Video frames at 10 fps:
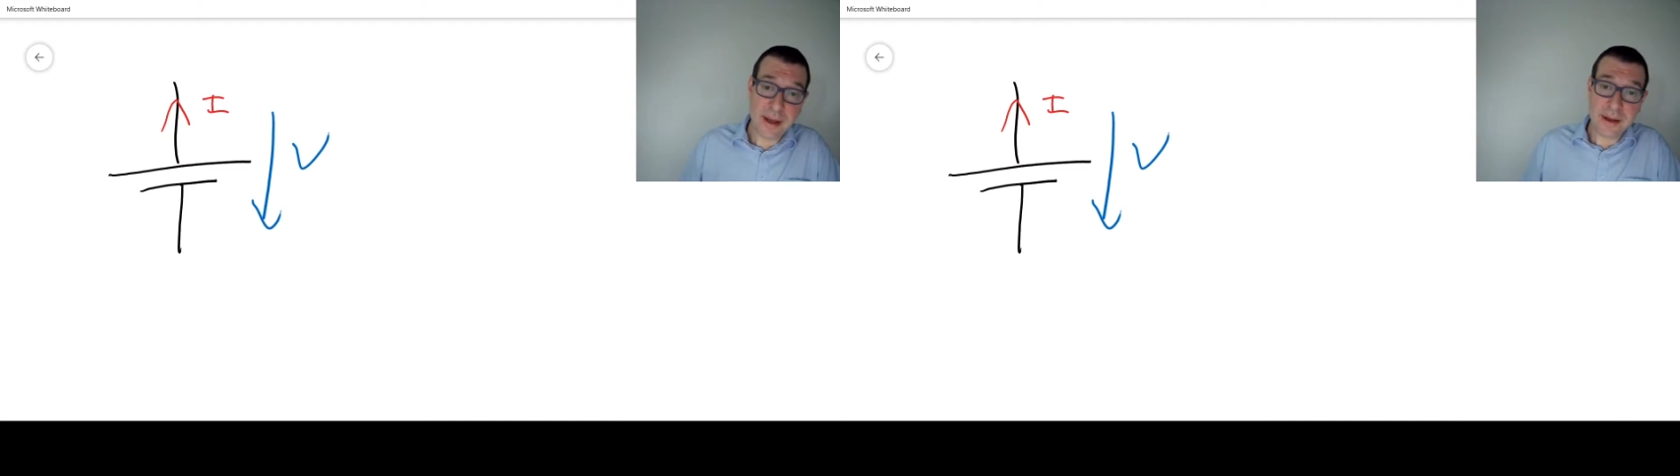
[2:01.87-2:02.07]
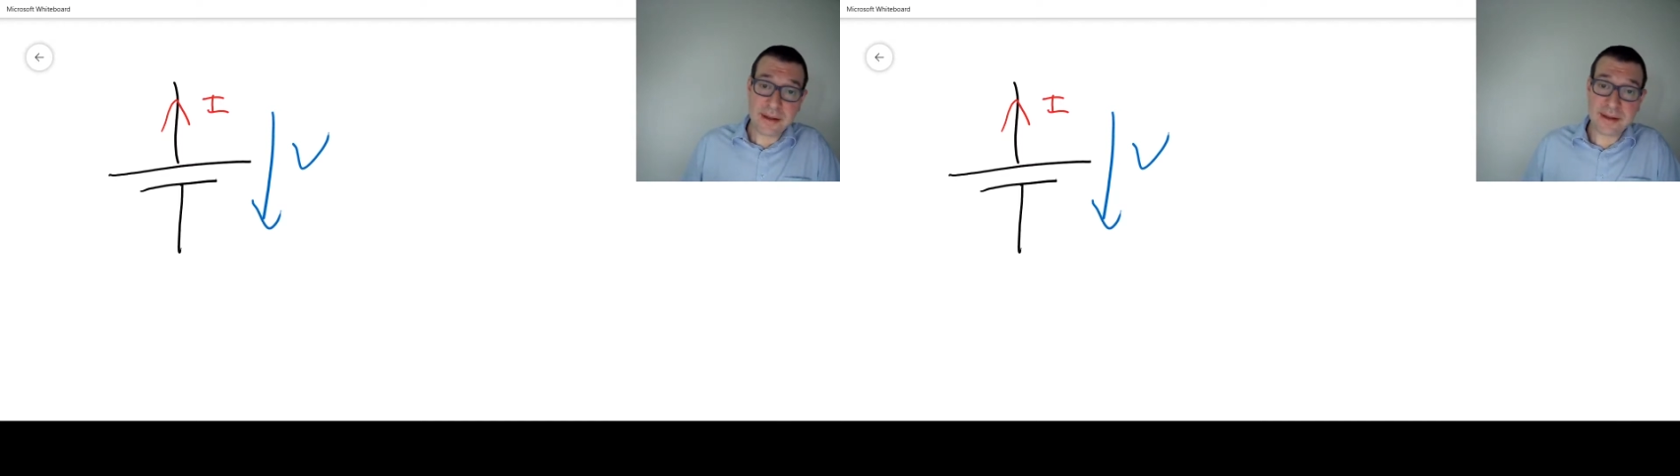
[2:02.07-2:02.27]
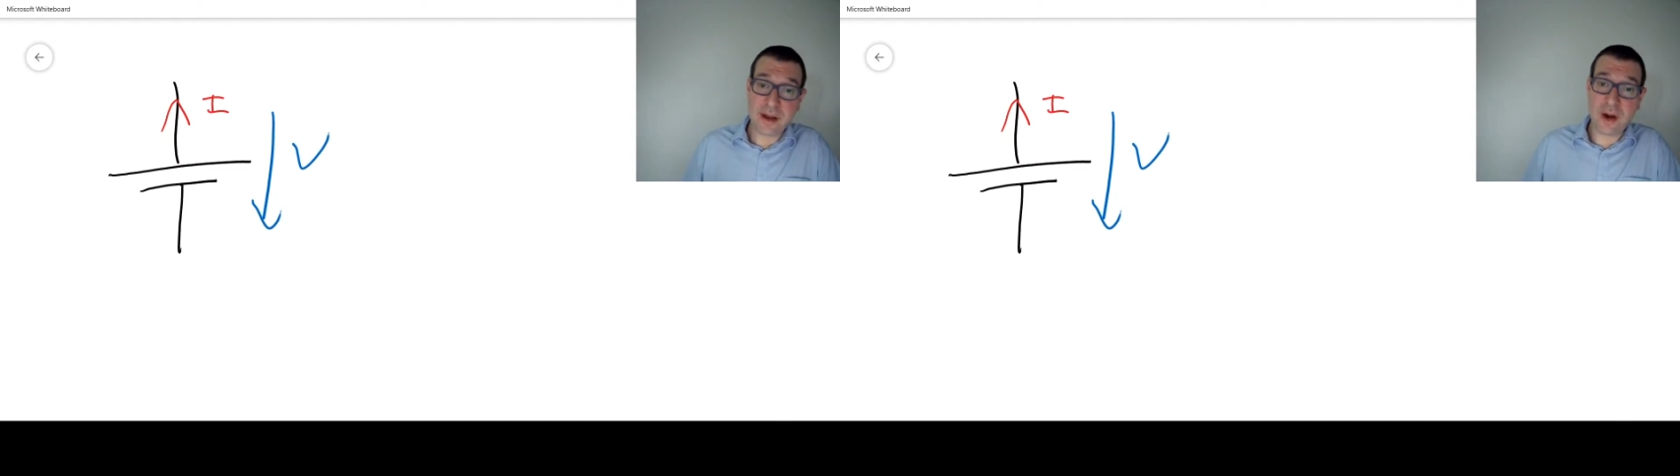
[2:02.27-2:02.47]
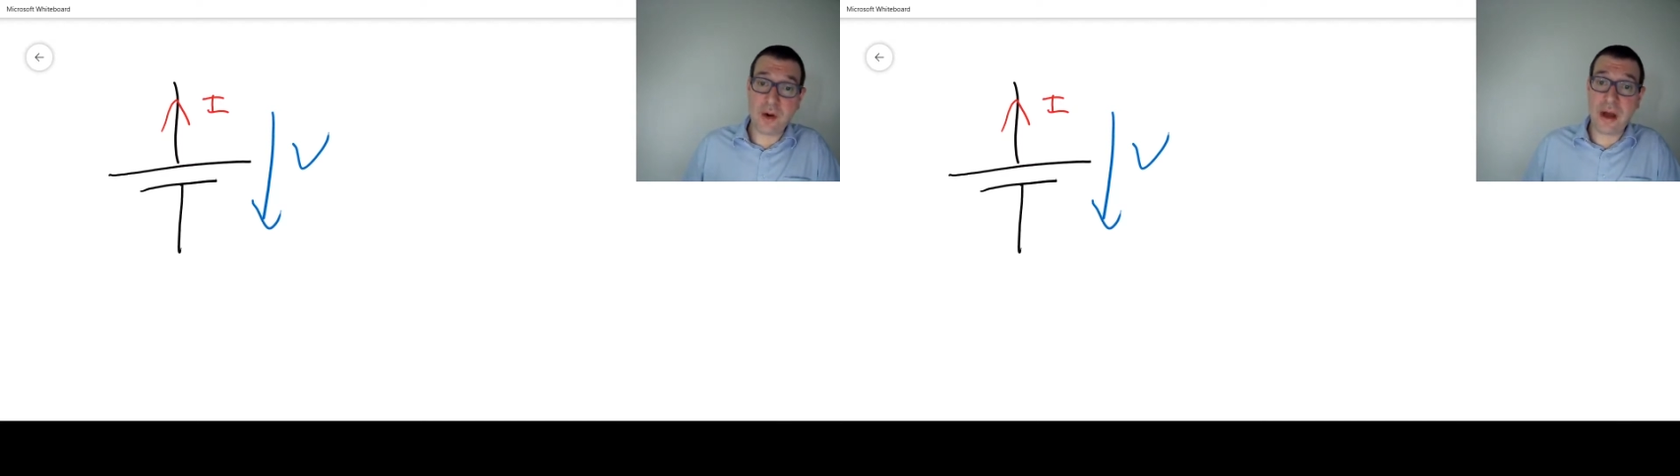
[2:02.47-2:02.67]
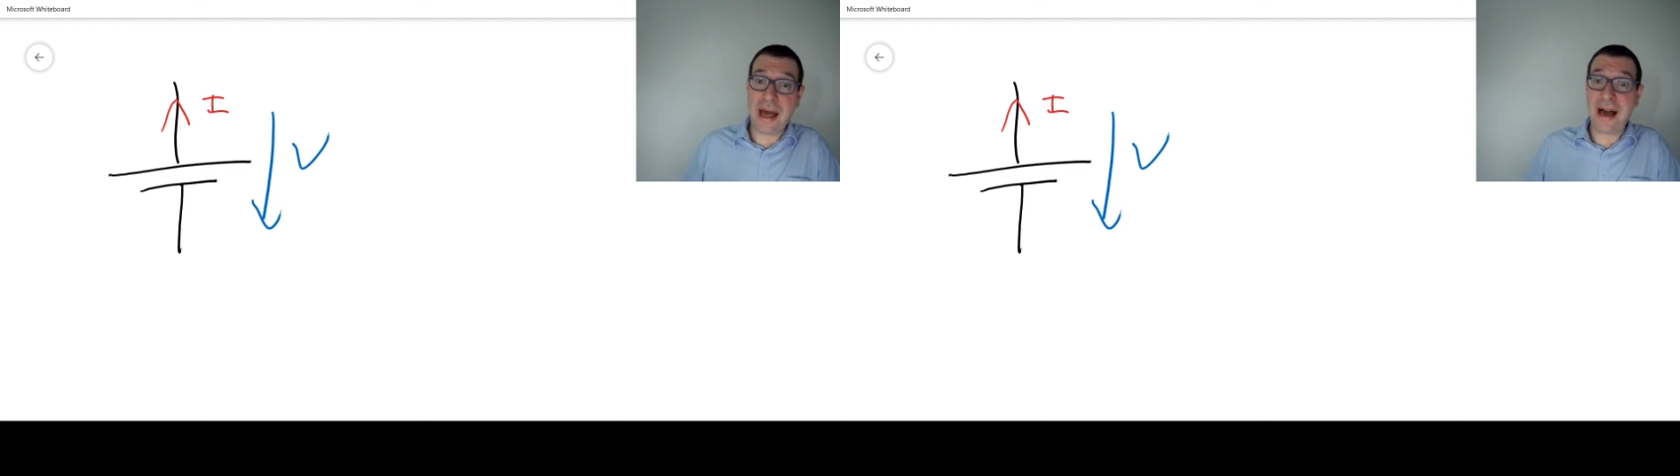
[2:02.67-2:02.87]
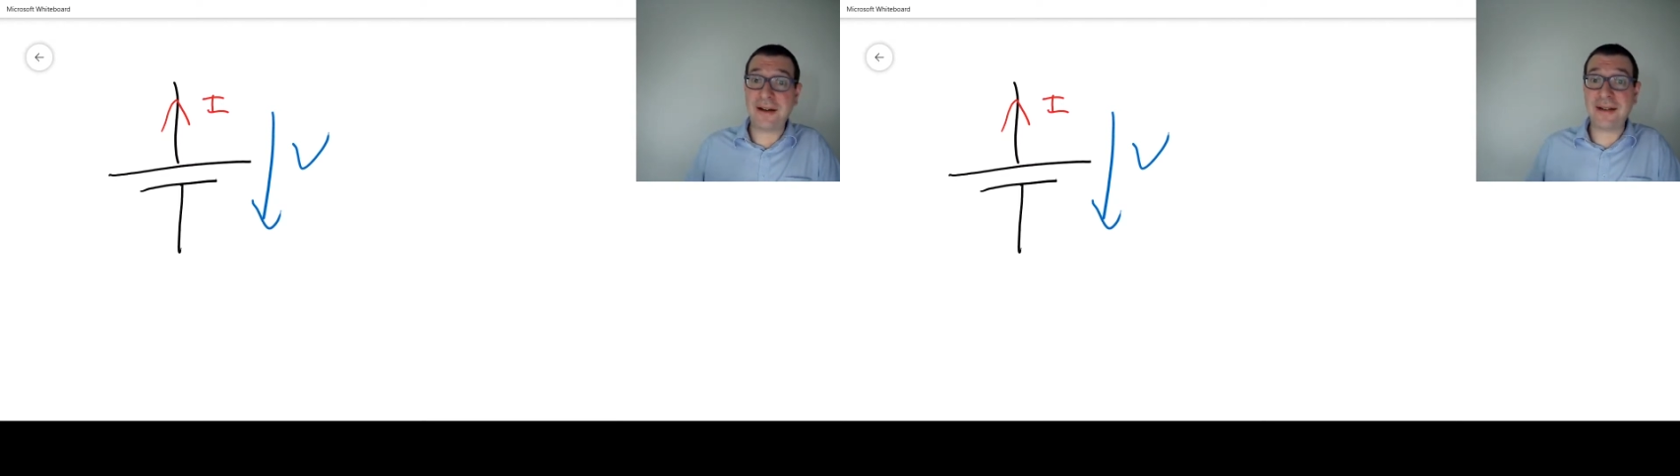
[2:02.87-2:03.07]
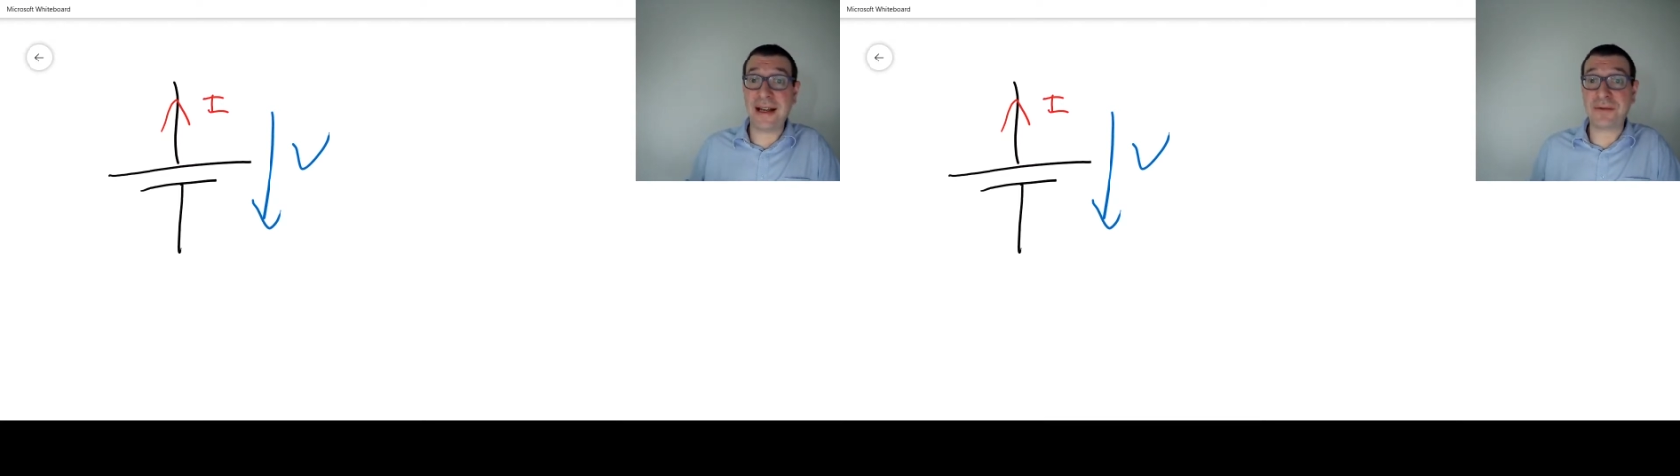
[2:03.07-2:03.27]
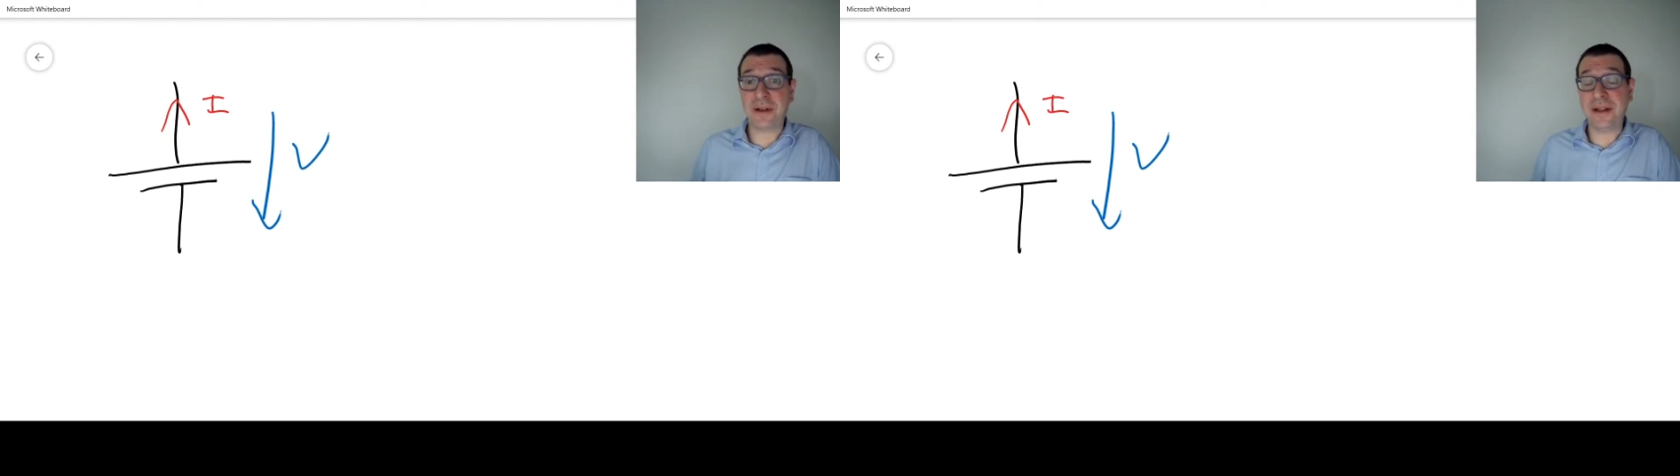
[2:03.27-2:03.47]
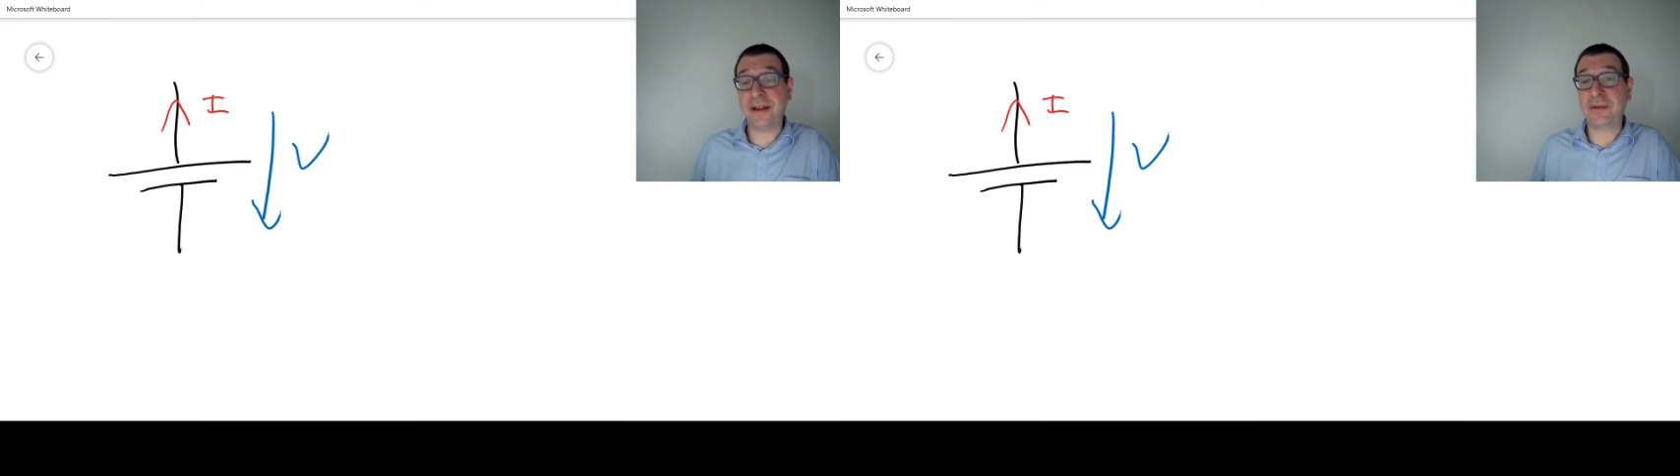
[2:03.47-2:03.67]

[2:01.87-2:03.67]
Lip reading: So how does that relate?